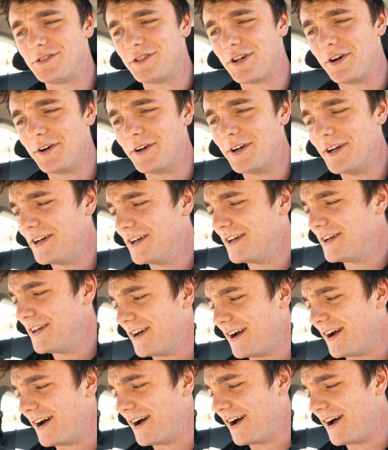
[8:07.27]
So,
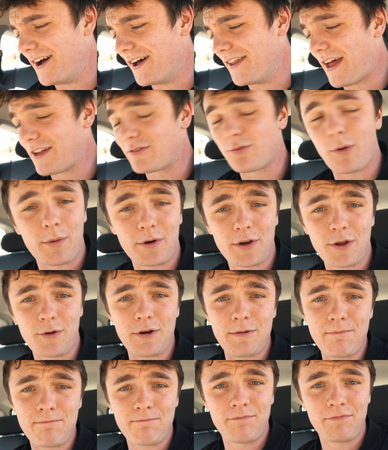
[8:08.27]
that's what we're
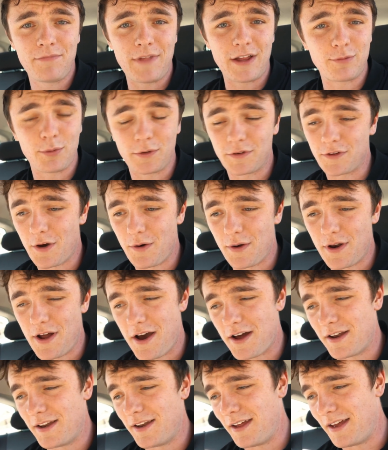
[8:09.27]
doing, that's what's going
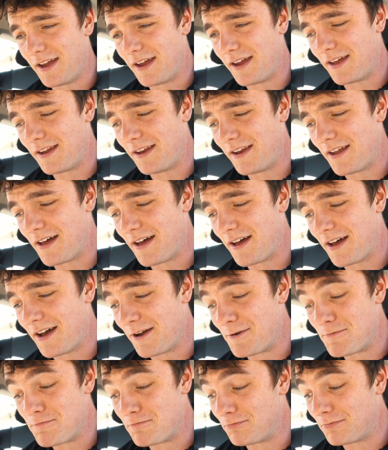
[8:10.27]
on, and
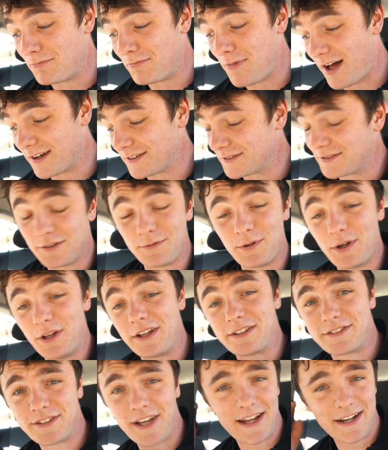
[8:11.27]
I'm honestly
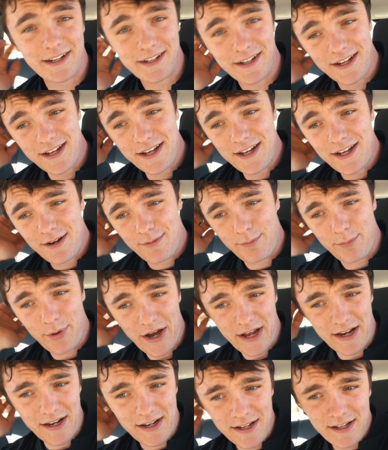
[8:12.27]
really excited.
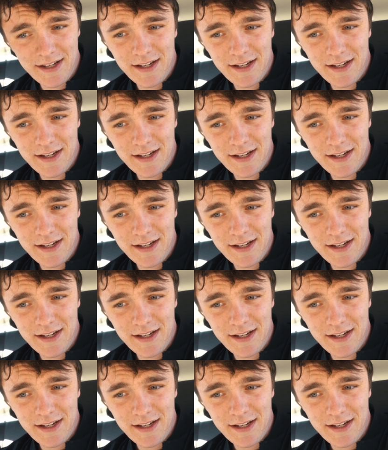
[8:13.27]
But